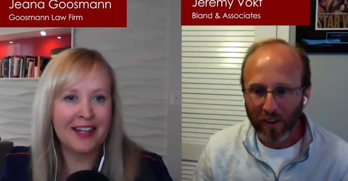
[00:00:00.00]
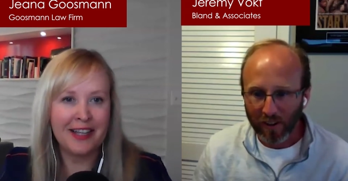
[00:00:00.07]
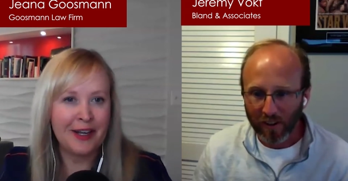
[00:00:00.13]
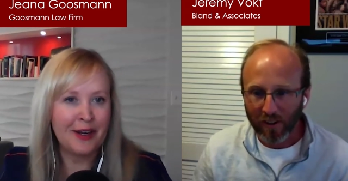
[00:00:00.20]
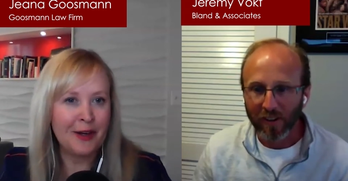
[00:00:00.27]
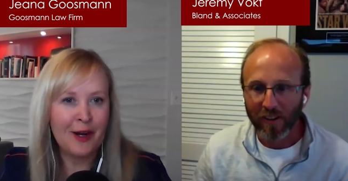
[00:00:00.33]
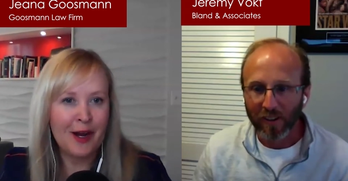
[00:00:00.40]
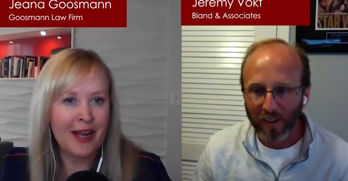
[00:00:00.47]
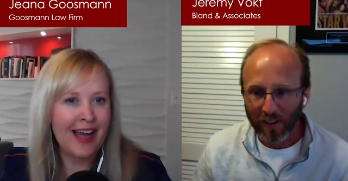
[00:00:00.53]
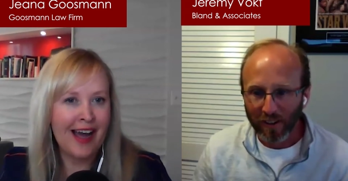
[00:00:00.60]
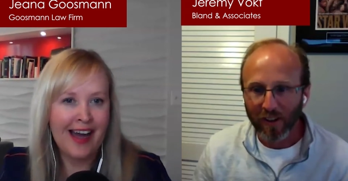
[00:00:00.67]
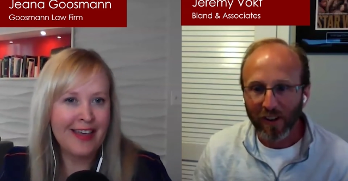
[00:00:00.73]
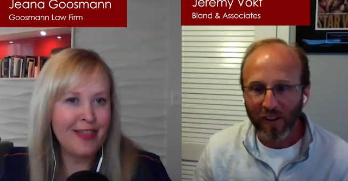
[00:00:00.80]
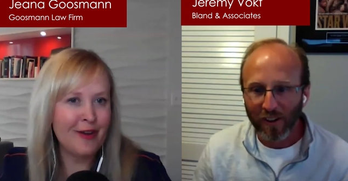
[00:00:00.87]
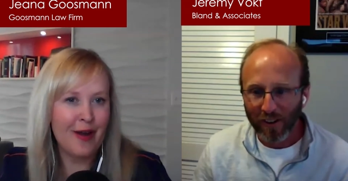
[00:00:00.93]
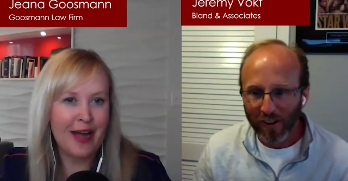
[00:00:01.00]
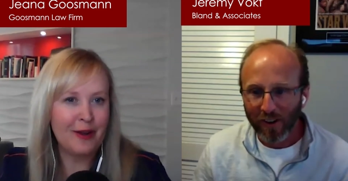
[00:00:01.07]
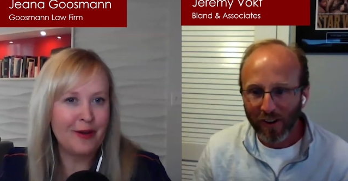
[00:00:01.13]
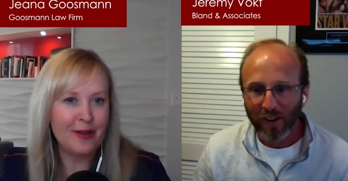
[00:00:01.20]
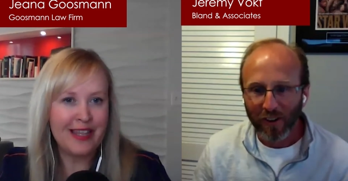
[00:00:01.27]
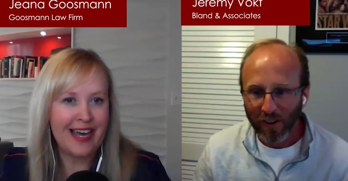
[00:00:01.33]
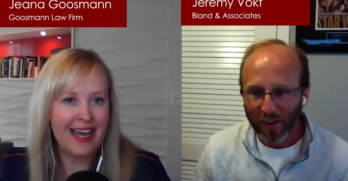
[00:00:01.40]
Speaker 1: not clear either,
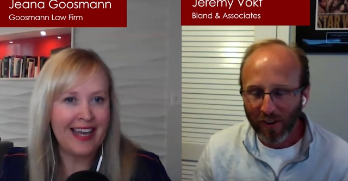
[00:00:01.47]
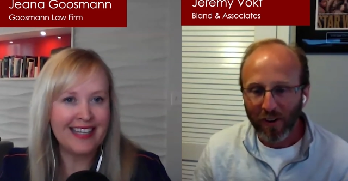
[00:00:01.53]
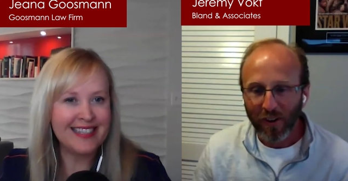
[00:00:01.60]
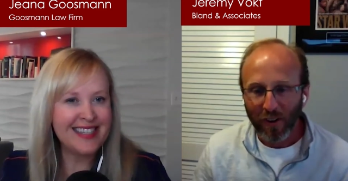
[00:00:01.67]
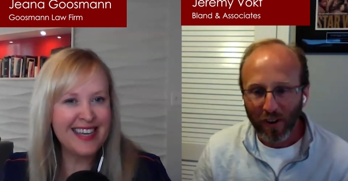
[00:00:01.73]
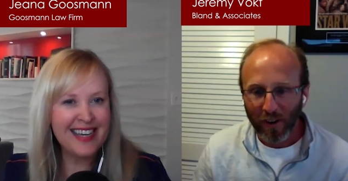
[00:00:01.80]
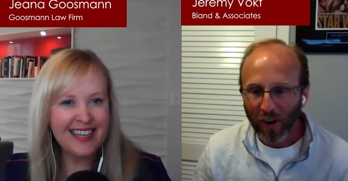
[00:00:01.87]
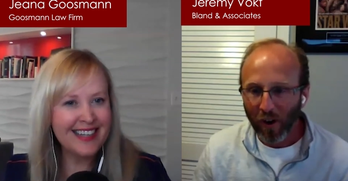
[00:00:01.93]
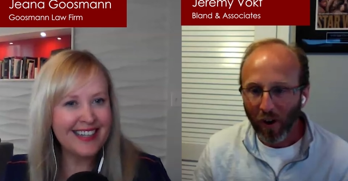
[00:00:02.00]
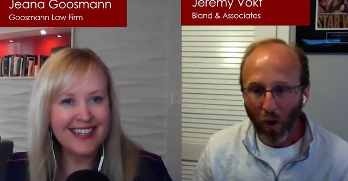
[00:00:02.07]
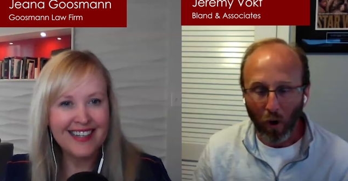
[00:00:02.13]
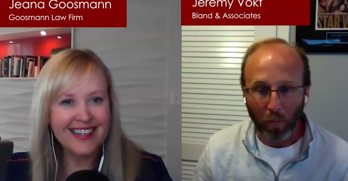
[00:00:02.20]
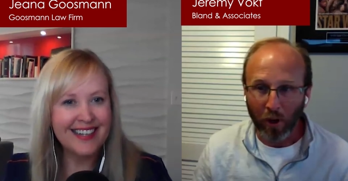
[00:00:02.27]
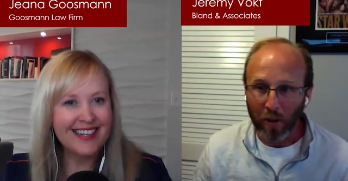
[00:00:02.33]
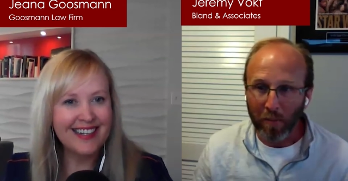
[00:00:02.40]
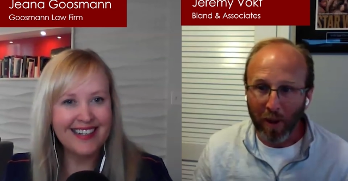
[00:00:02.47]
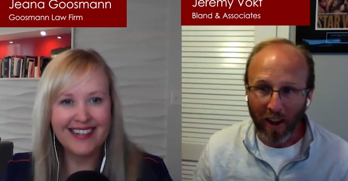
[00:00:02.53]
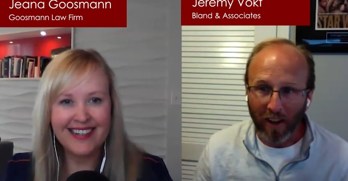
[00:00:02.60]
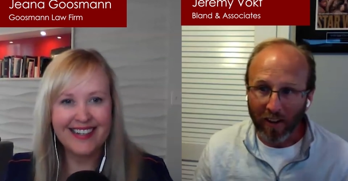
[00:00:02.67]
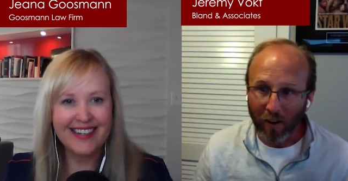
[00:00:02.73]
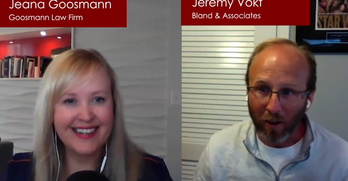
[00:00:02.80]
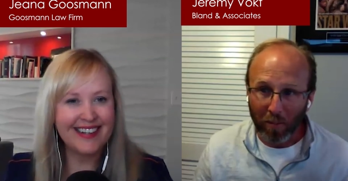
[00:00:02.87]
I don't think, is it? Or
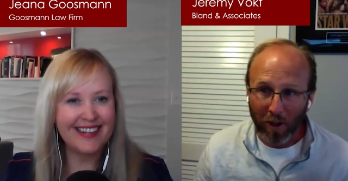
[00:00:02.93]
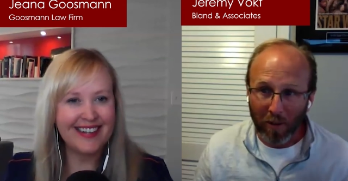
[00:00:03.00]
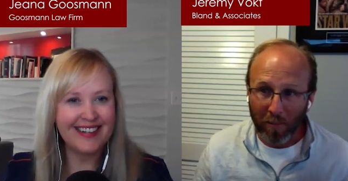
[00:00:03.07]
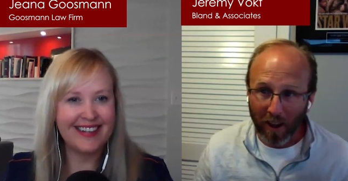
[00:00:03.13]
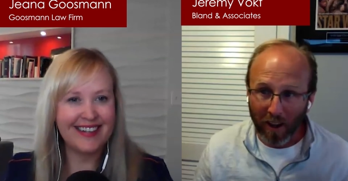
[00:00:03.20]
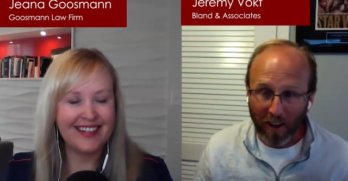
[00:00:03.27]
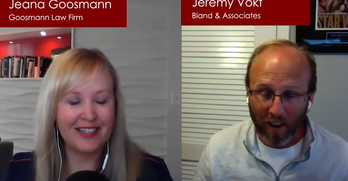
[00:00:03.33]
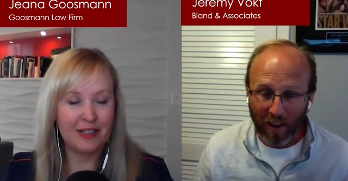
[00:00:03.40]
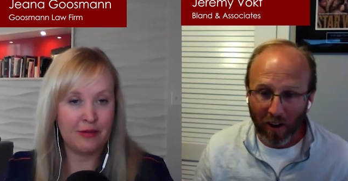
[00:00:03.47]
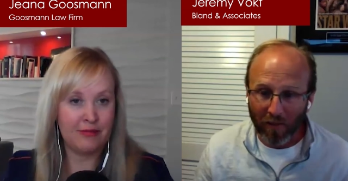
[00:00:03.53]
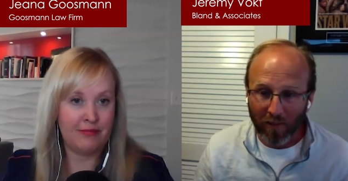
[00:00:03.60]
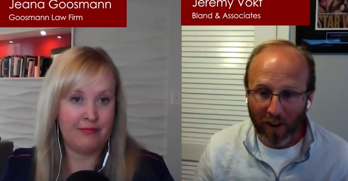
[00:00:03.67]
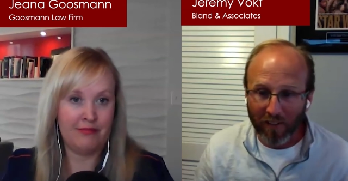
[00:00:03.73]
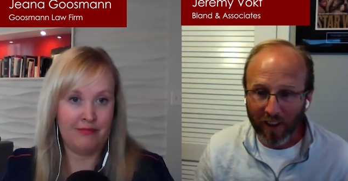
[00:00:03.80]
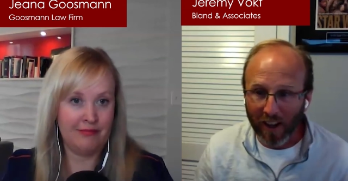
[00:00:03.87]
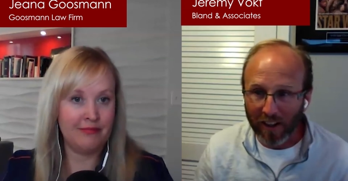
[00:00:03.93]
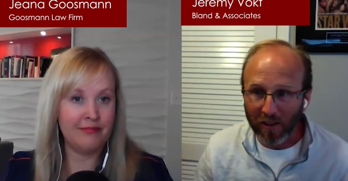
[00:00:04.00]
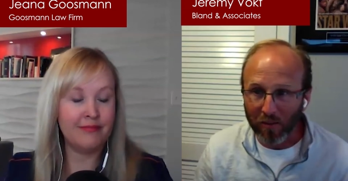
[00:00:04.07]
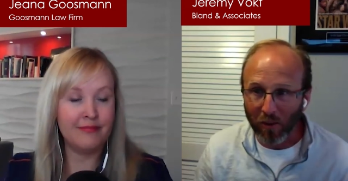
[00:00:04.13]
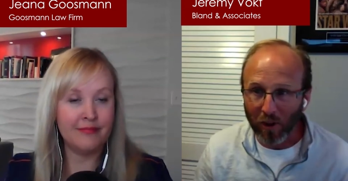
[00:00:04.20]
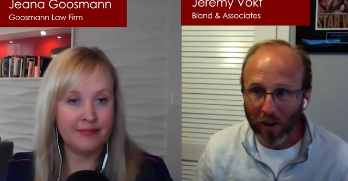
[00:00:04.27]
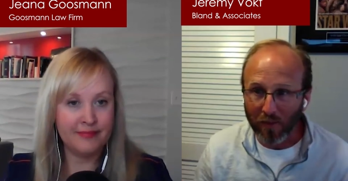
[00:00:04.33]
prepay, or prepay. You know, if I've got
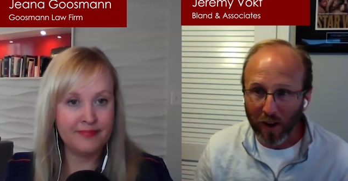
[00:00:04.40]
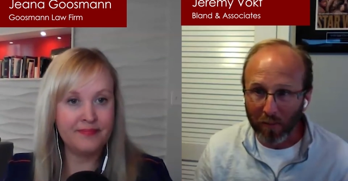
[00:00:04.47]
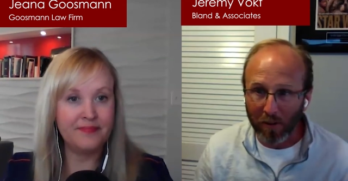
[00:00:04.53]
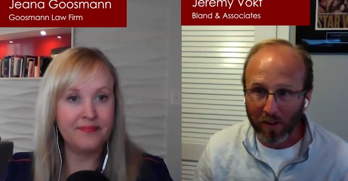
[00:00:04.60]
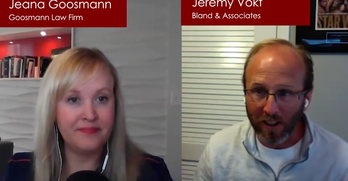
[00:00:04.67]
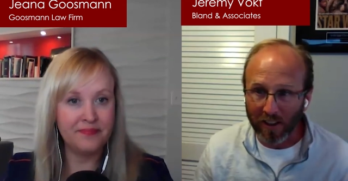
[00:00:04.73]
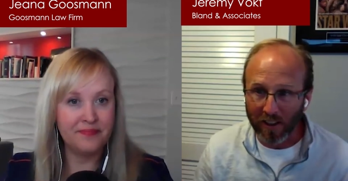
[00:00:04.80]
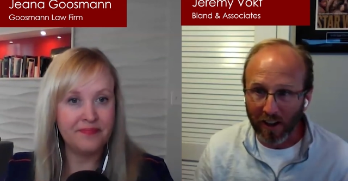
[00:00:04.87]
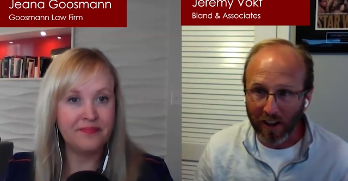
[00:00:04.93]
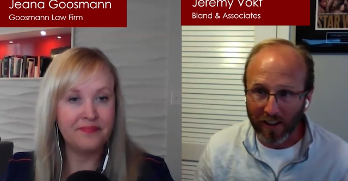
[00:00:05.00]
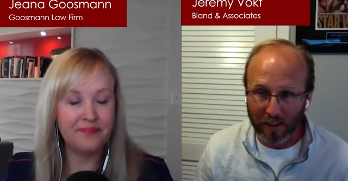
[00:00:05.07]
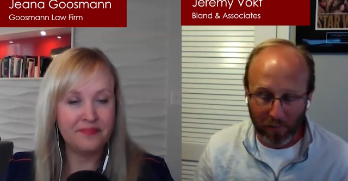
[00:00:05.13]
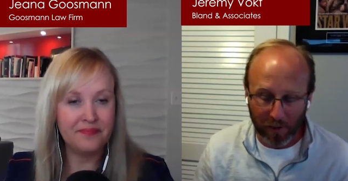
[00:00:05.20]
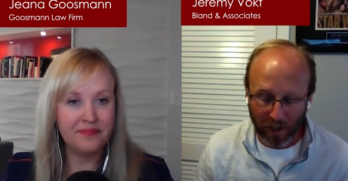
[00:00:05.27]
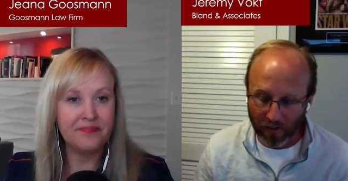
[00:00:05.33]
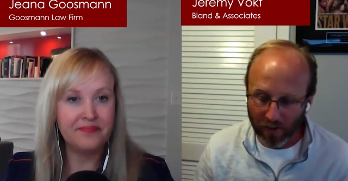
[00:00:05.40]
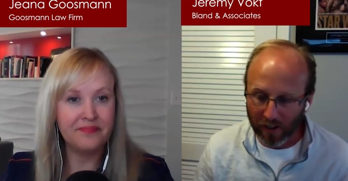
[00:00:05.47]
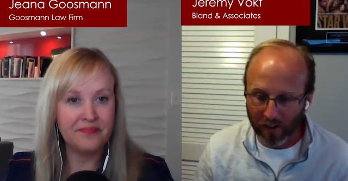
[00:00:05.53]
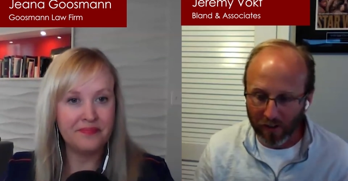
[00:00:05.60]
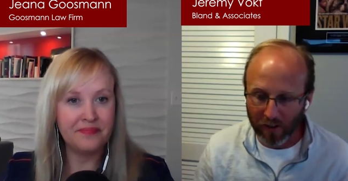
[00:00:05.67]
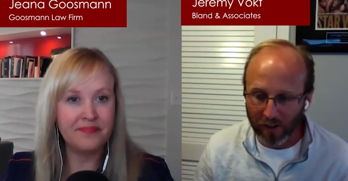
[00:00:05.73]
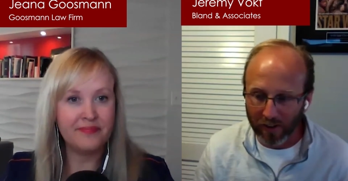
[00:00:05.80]
twenty-five percent that I can spend on rent
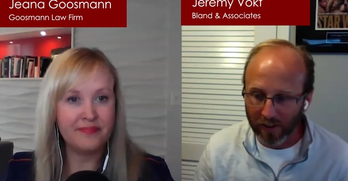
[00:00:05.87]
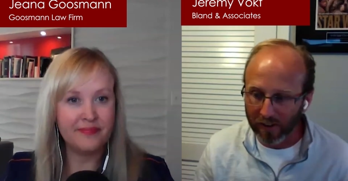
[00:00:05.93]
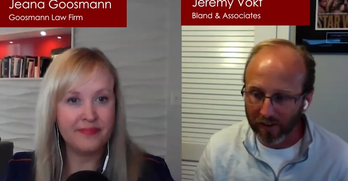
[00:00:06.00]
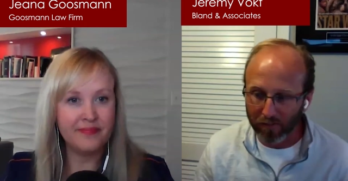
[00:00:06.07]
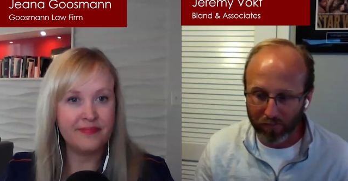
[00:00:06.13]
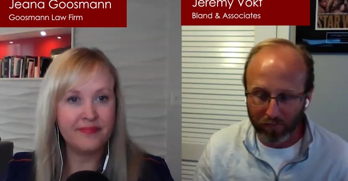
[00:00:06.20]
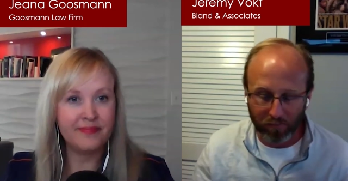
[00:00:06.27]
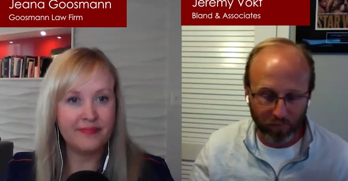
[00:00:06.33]
and utilities,